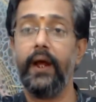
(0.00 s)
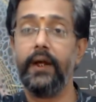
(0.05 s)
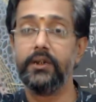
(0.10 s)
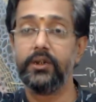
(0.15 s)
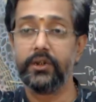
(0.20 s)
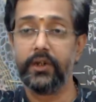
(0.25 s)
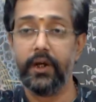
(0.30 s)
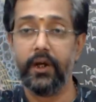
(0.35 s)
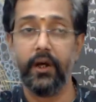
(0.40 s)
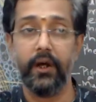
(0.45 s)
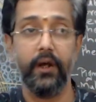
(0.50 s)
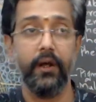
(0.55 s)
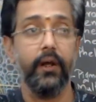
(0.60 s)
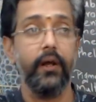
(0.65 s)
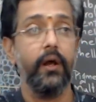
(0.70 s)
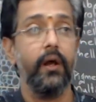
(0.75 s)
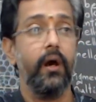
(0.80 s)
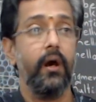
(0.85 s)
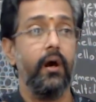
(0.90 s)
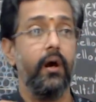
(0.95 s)
as
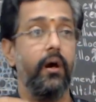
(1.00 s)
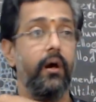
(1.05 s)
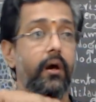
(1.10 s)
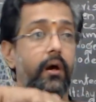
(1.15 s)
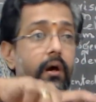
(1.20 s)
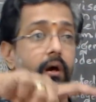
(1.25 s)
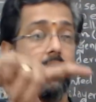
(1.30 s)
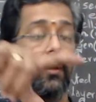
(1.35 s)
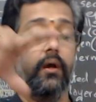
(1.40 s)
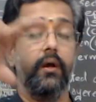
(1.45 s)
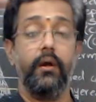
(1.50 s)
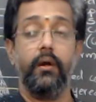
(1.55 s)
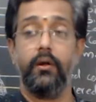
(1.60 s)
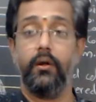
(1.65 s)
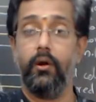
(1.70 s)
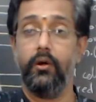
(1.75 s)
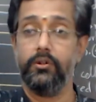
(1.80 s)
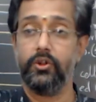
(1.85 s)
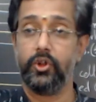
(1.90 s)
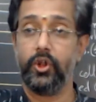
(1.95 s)
a
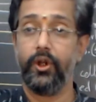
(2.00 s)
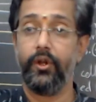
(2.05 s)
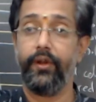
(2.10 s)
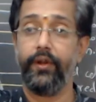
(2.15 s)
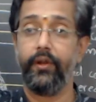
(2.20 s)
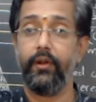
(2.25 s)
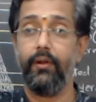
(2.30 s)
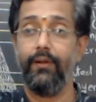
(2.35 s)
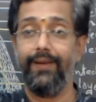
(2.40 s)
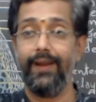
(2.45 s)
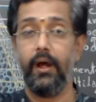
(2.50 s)
concentric